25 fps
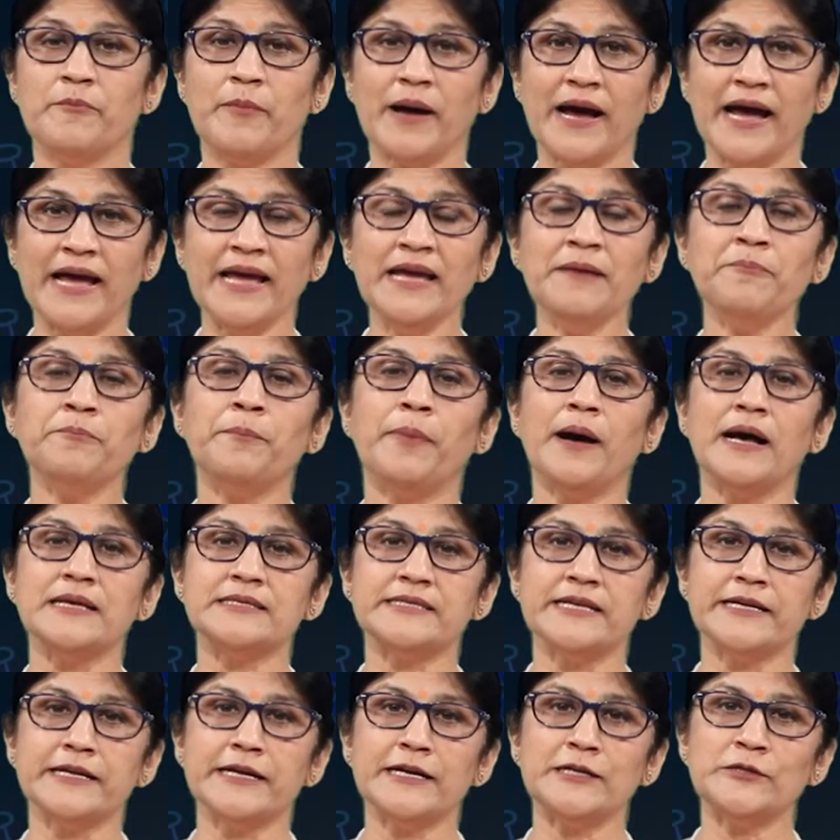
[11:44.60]
by
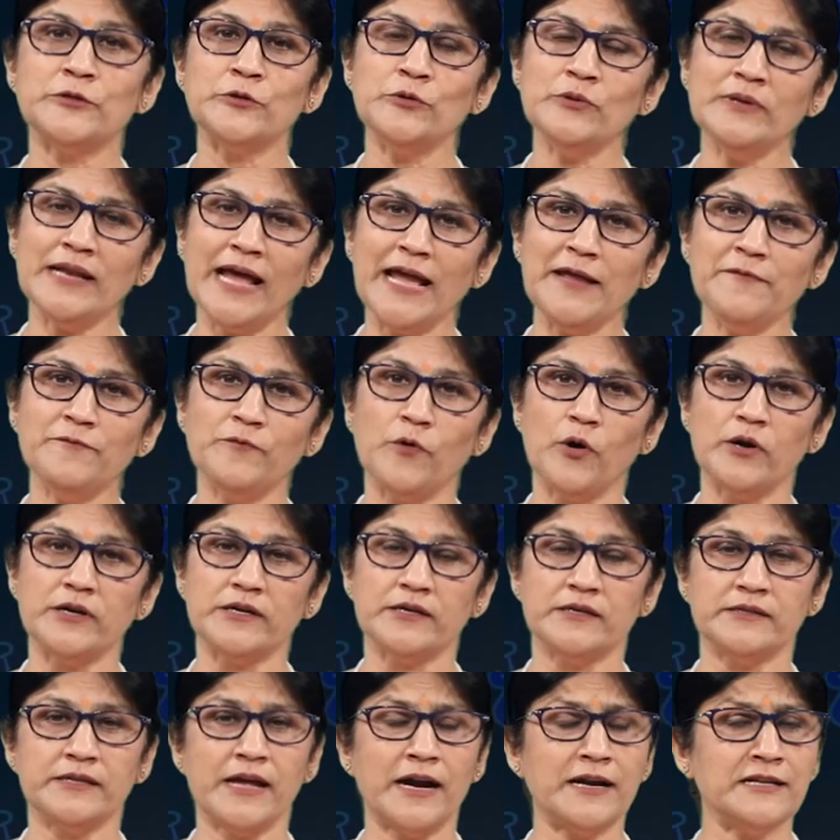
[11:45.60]
passing it through lime
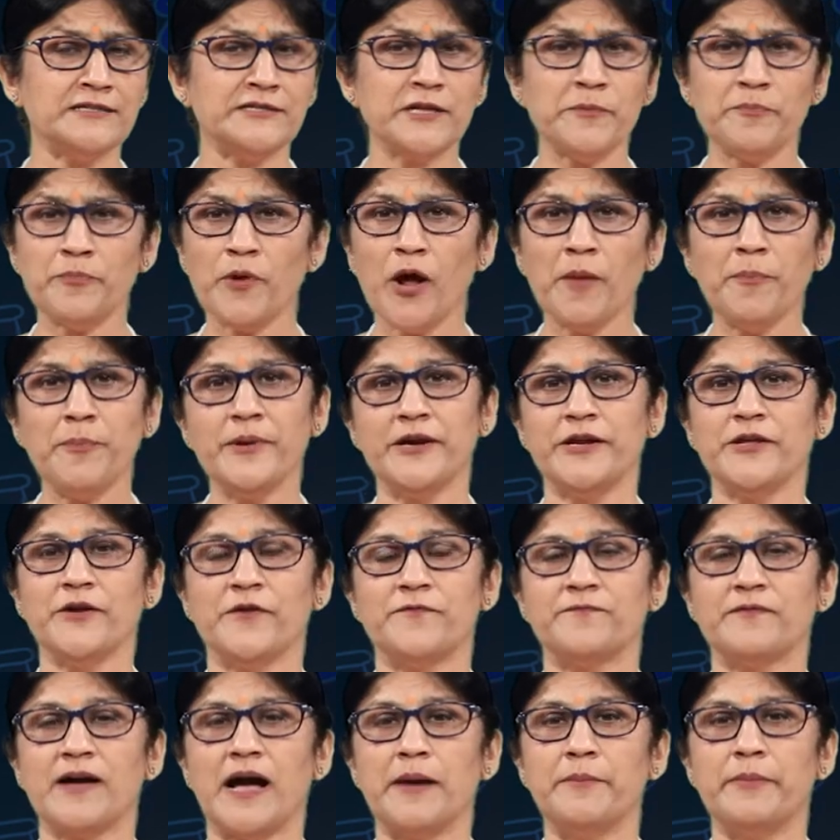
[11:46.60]
water. That is the property
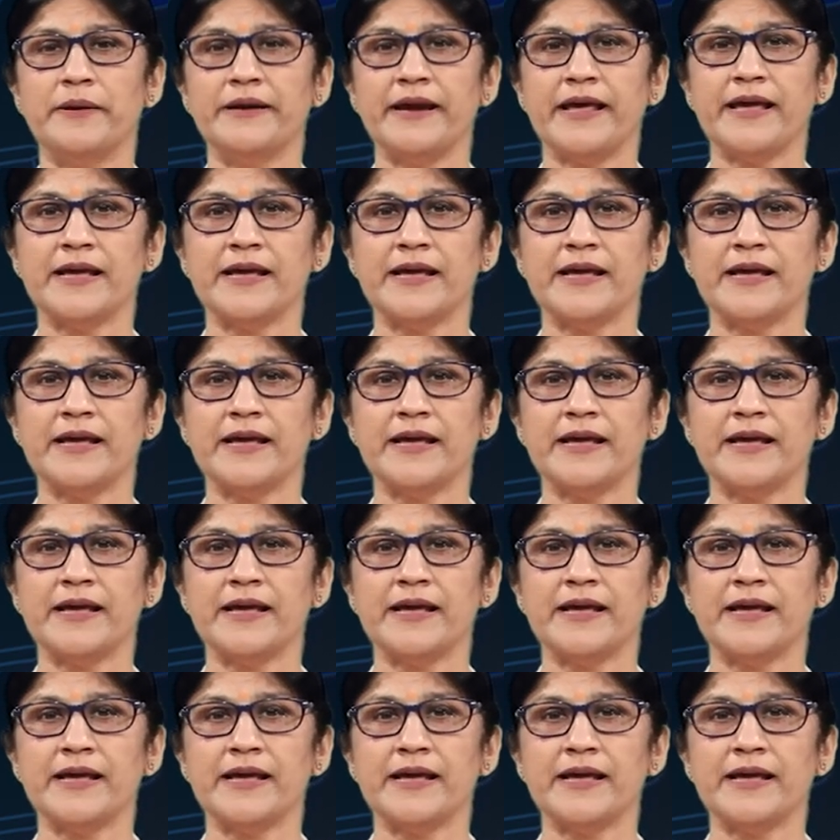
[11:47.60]
of carbon